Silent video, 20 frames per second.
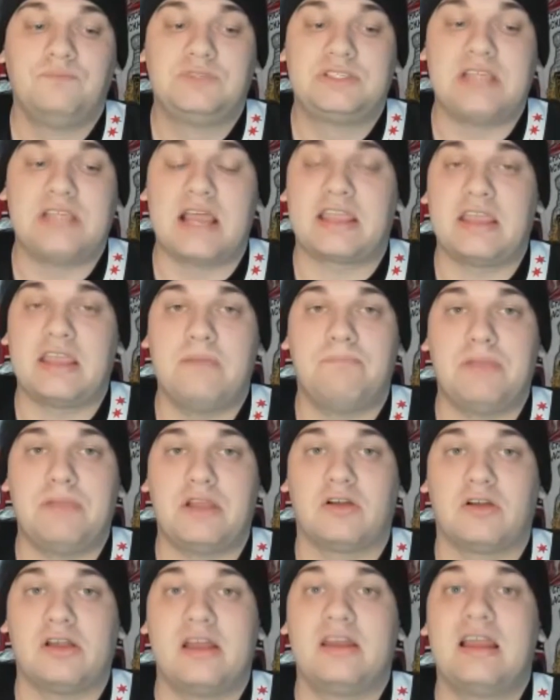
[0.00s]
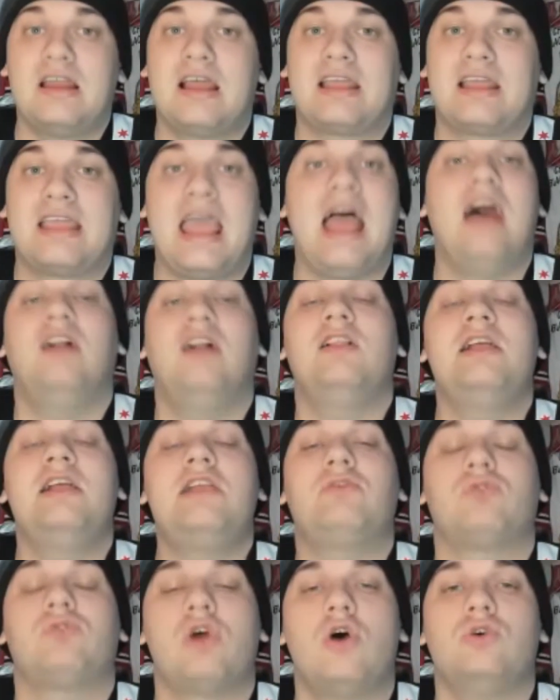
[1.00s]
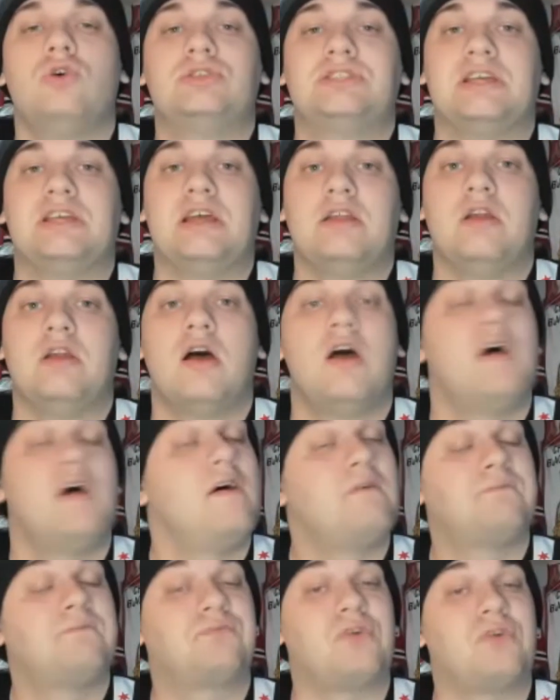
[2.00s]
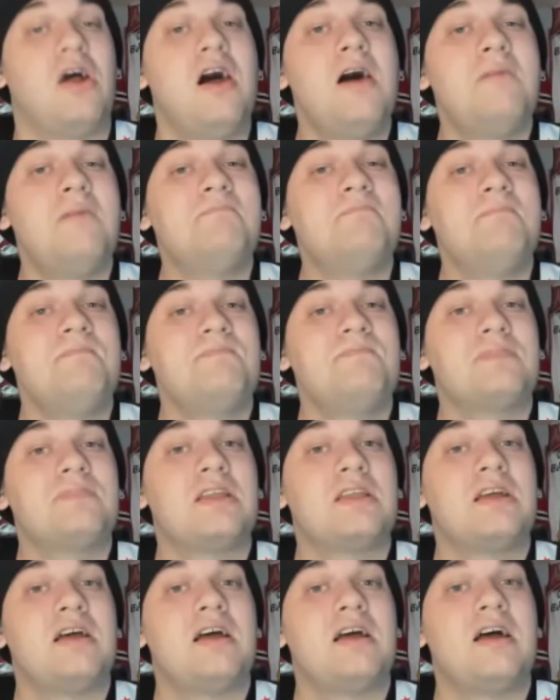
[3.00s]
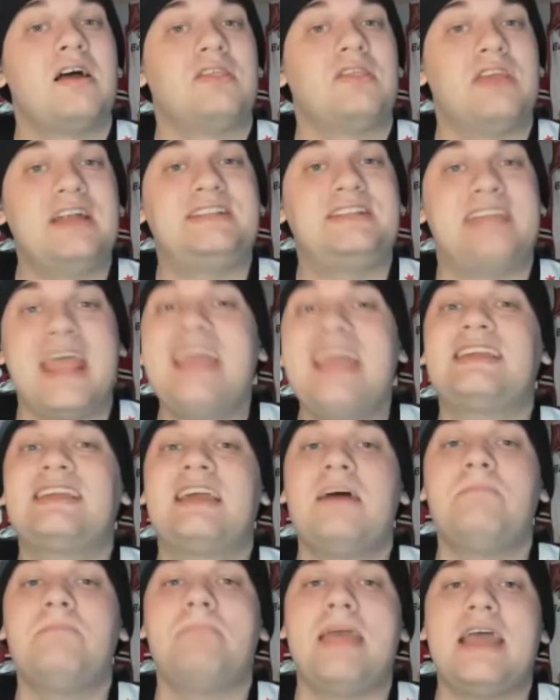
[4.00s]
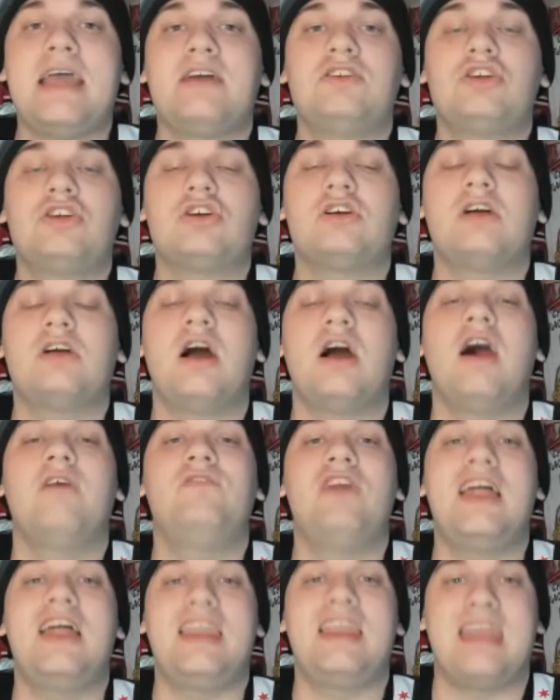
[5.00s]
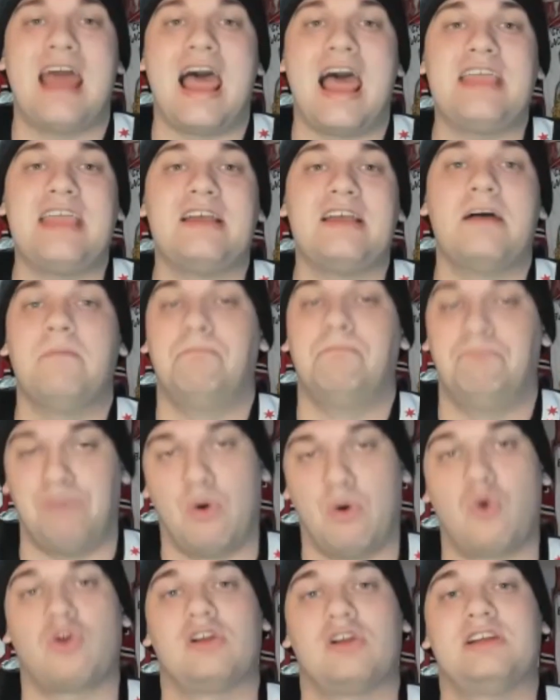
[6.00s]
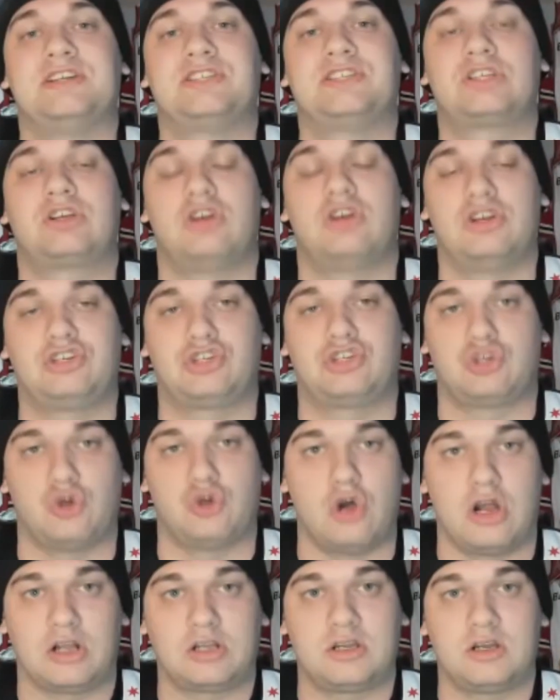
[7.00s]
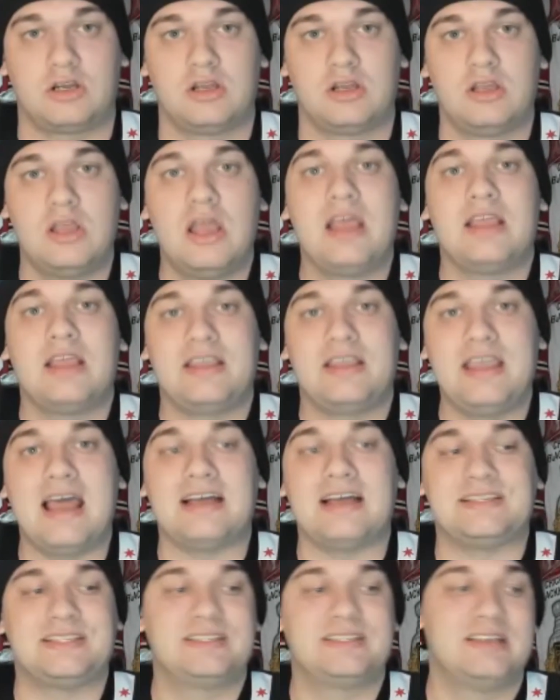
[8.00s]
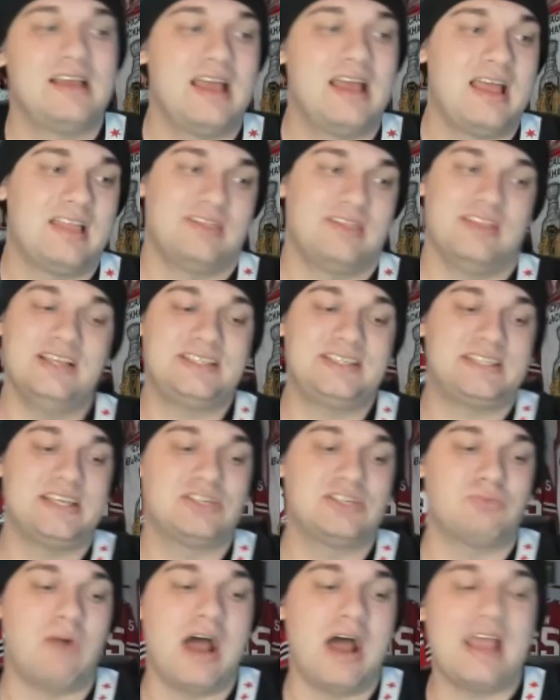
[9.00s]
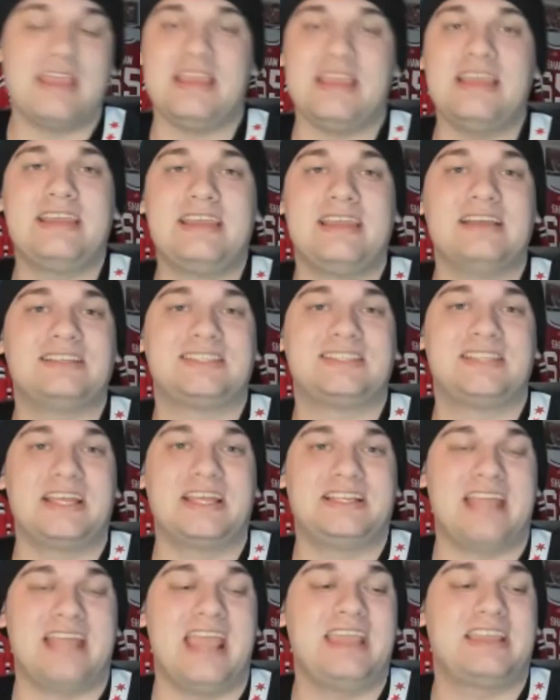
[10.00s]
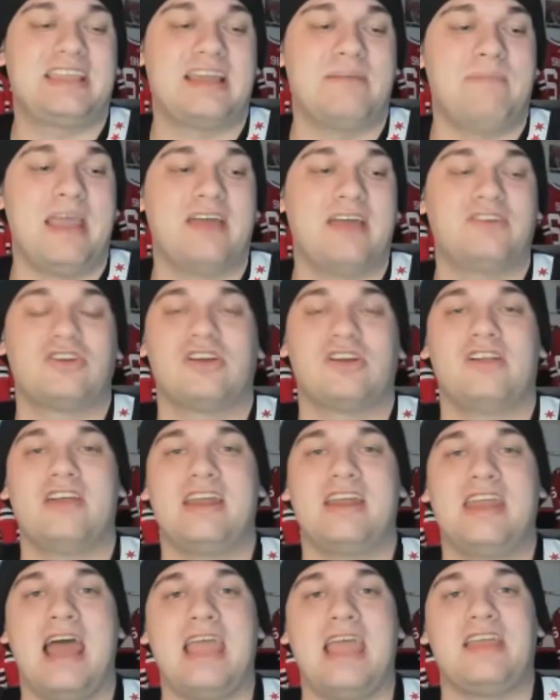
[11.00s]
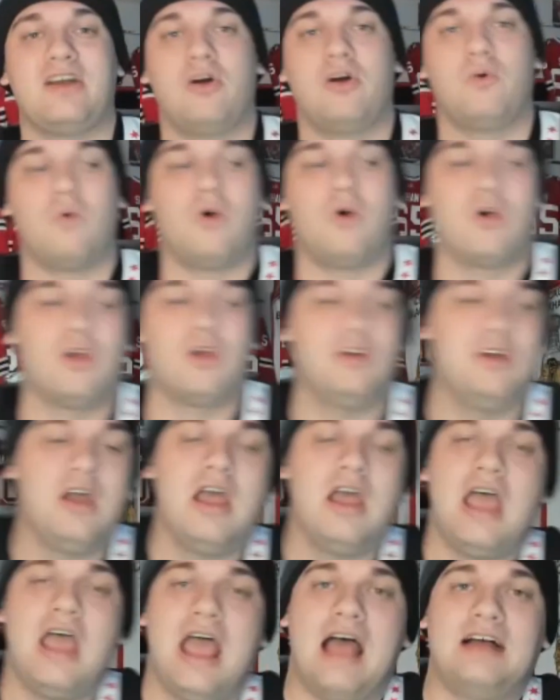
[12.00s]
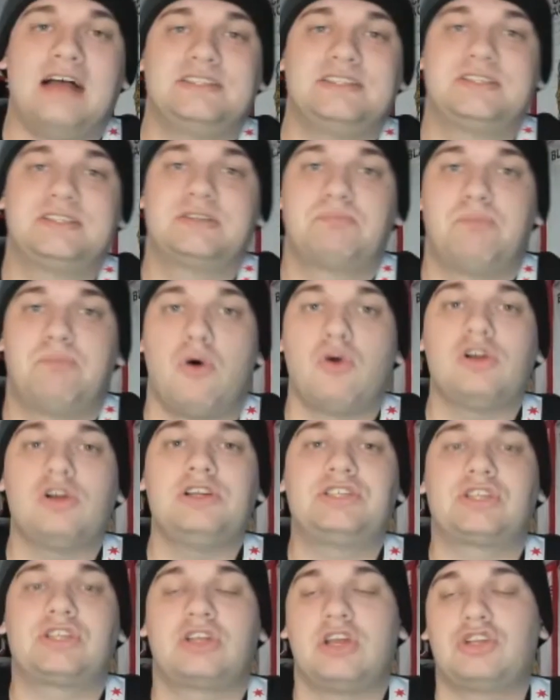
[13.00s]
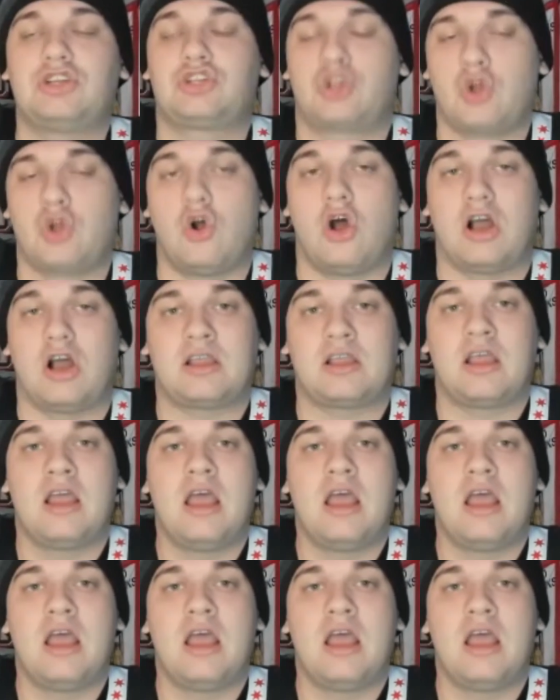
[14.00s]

second period, Calle Rosen from the tank commander of the night, Boris Katchouk. Yes, this is why he gets the Tank Commander of the Night award, as Boris Katchouk